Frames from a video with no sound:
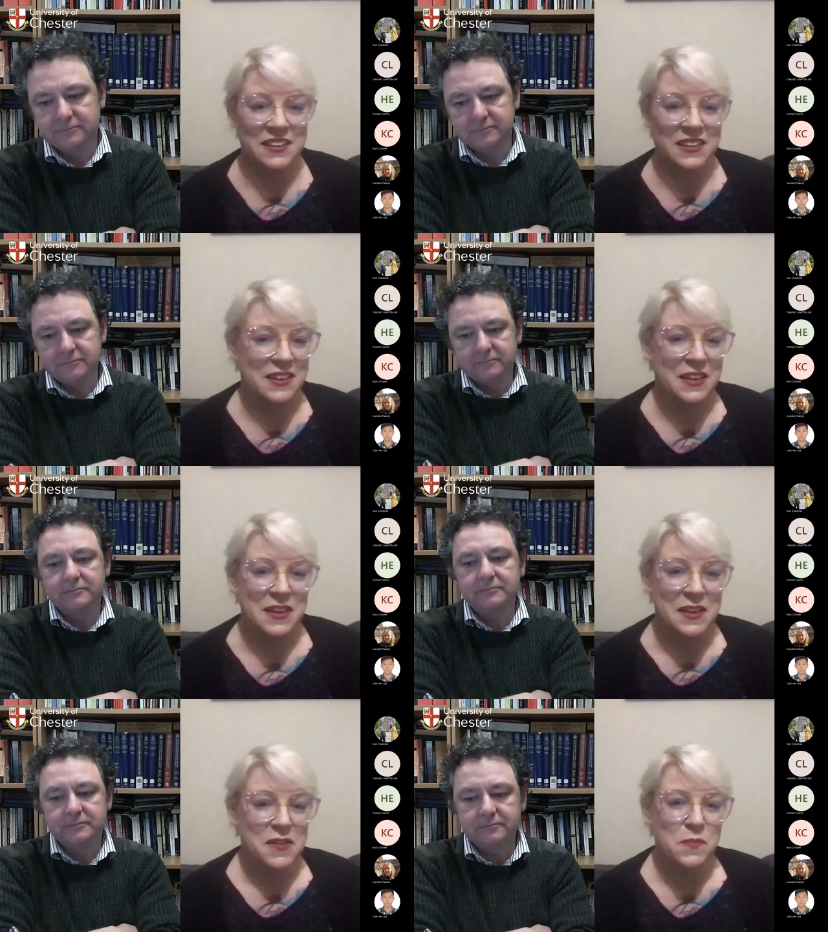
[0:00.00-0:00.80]
Speaker 1: Mm-hmm.
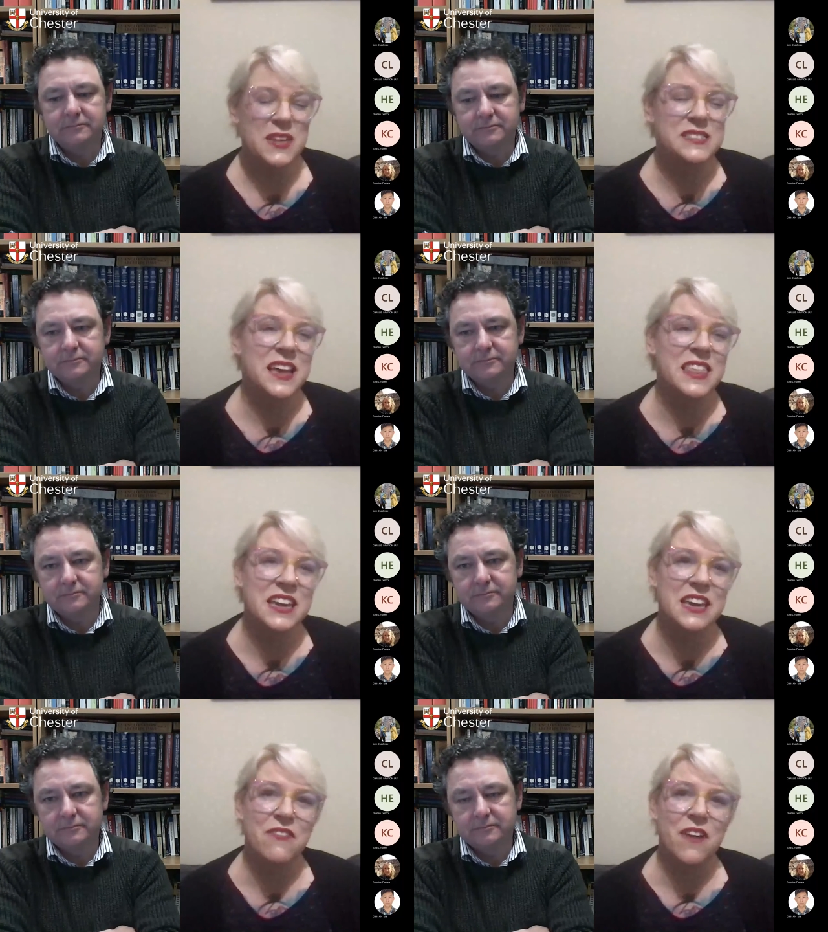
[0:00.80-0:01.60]
Because I
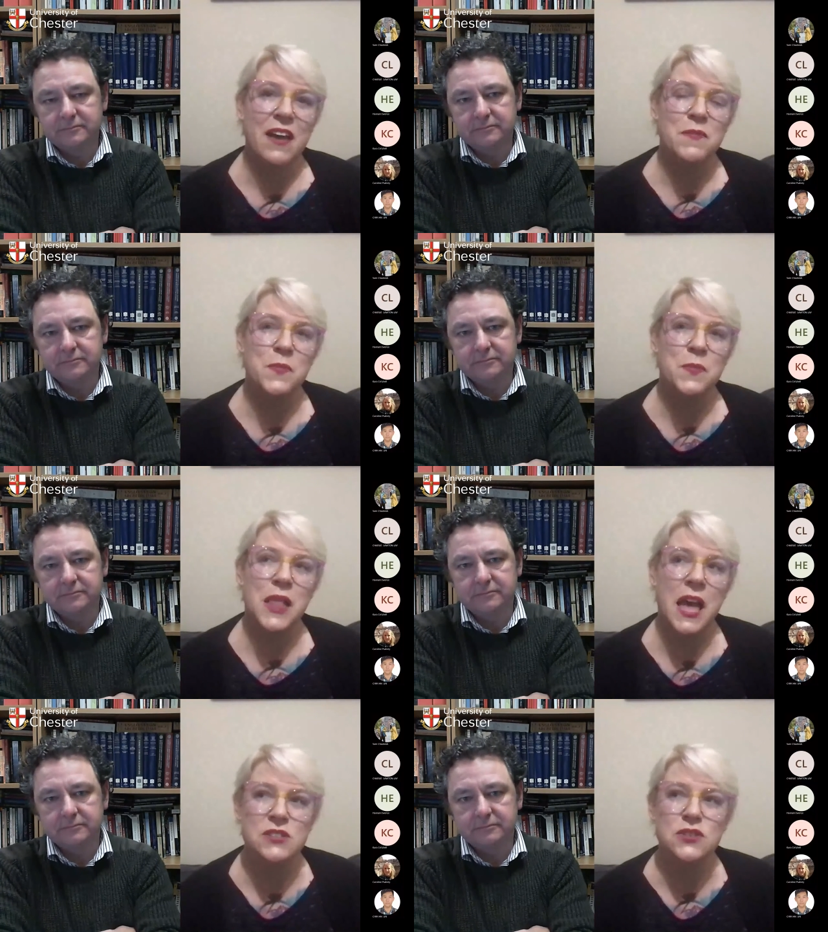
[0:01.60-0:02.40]
think if I
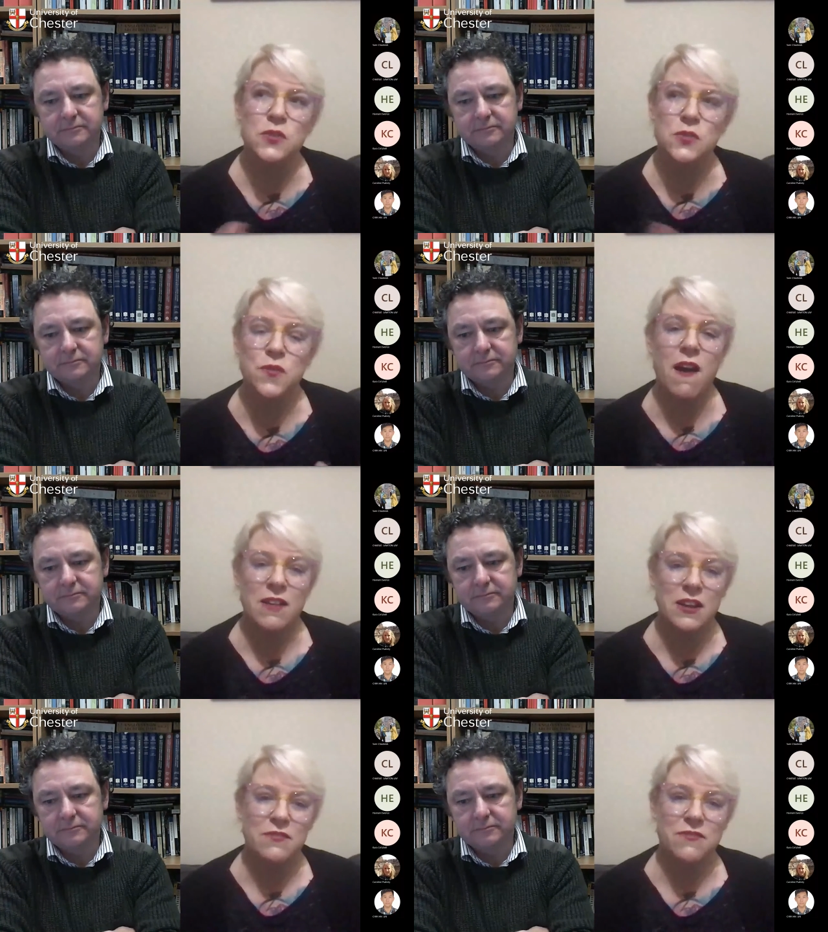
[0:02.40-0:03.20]
plan too
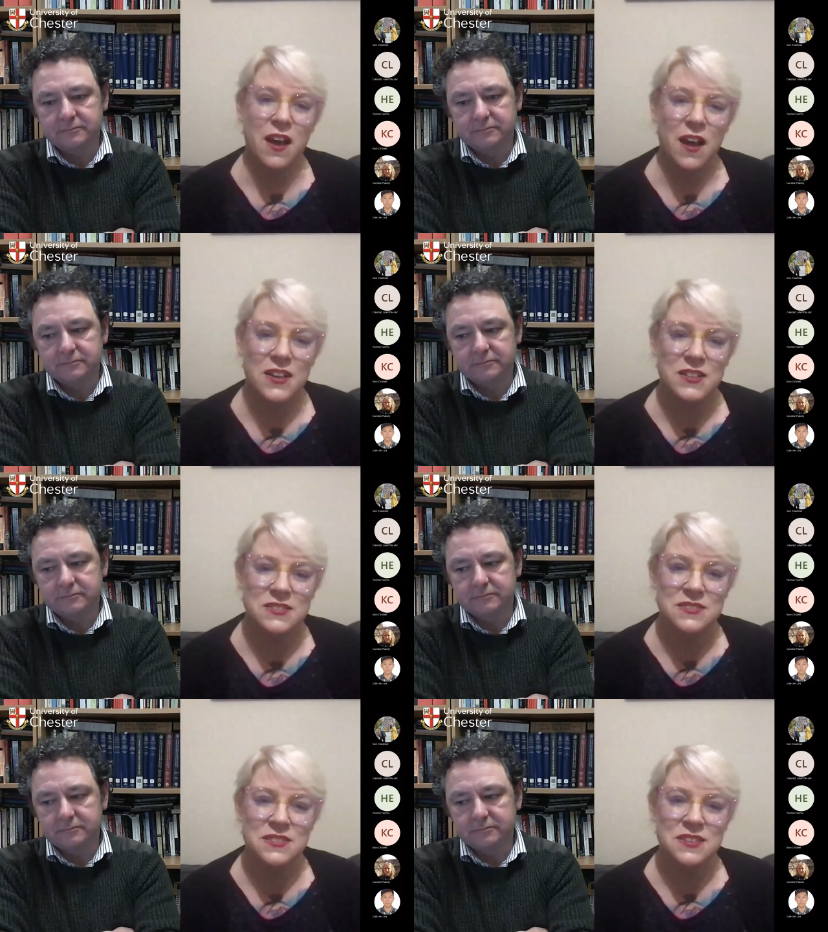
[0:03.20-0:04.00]
far in
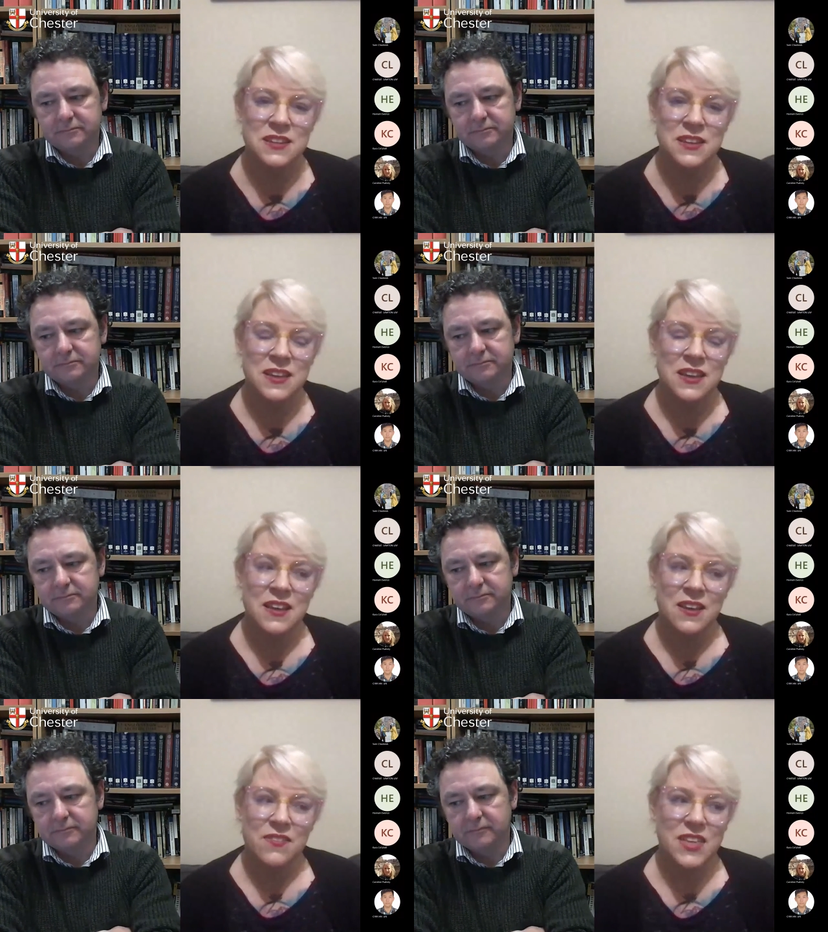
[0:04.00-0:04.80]
advance,
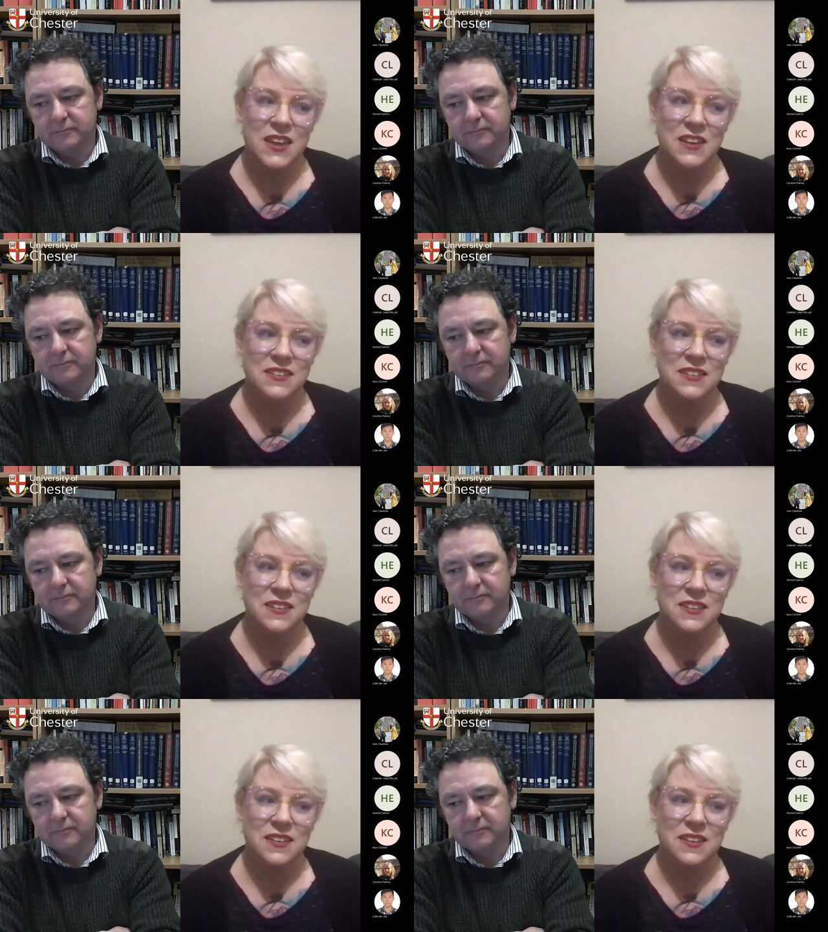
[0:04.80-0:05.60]

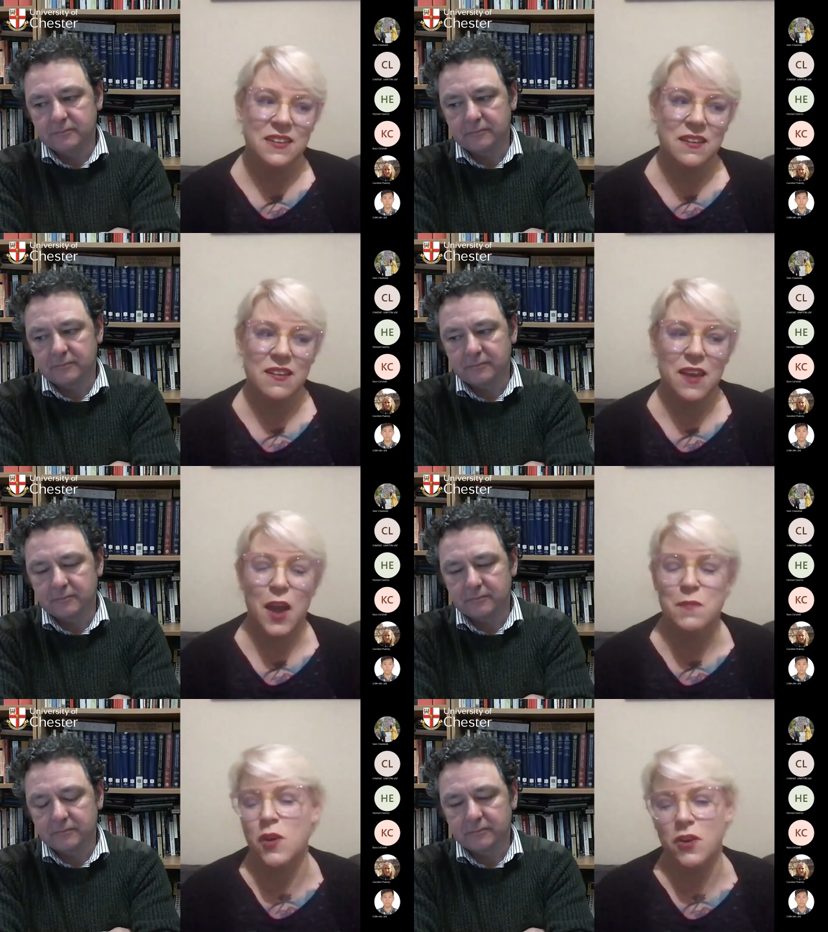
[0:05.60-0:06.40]
then
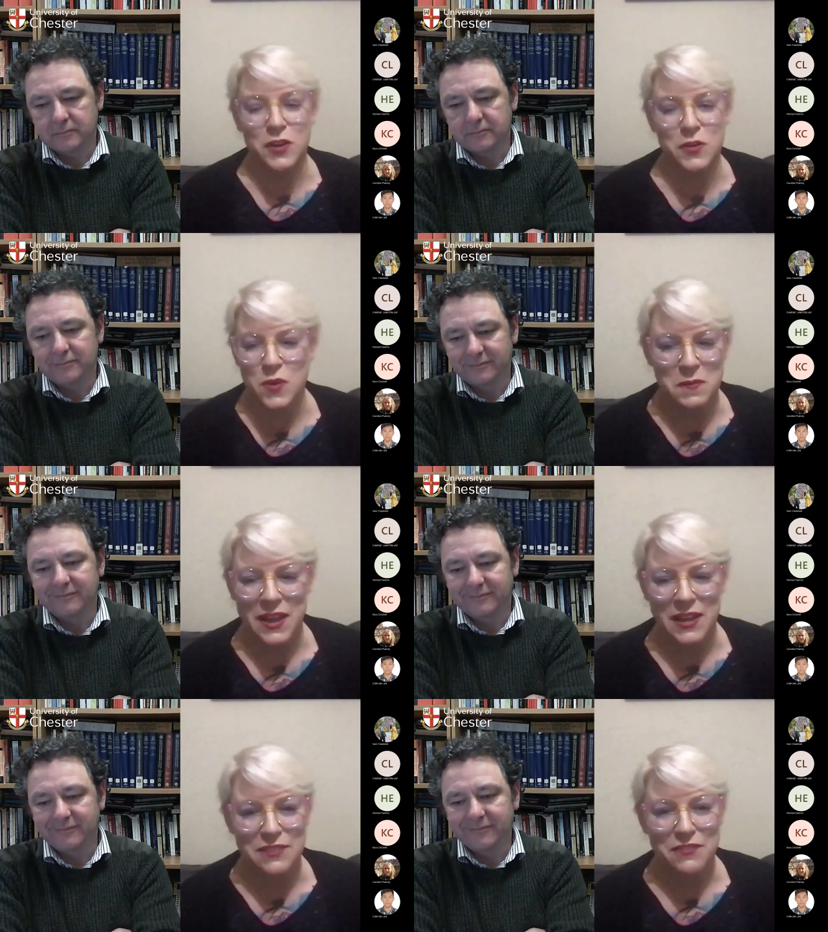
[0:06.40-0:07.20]
I'm not going to want to
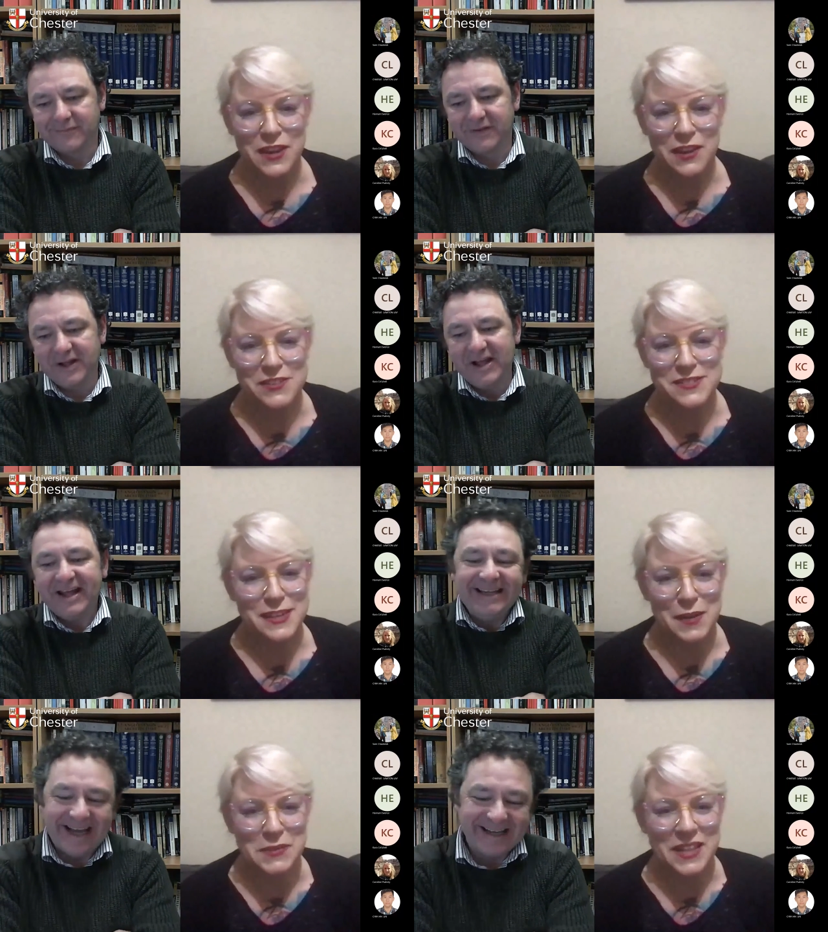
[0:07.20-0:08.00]
make the videos
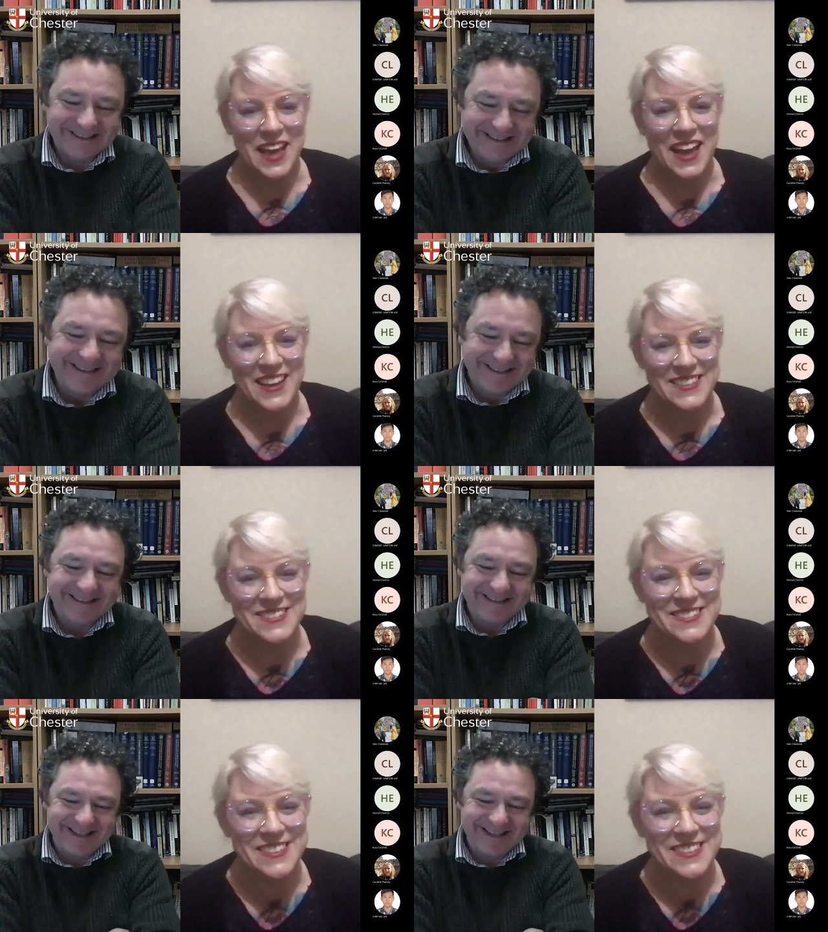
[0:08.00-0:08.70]
that I yeah, planned.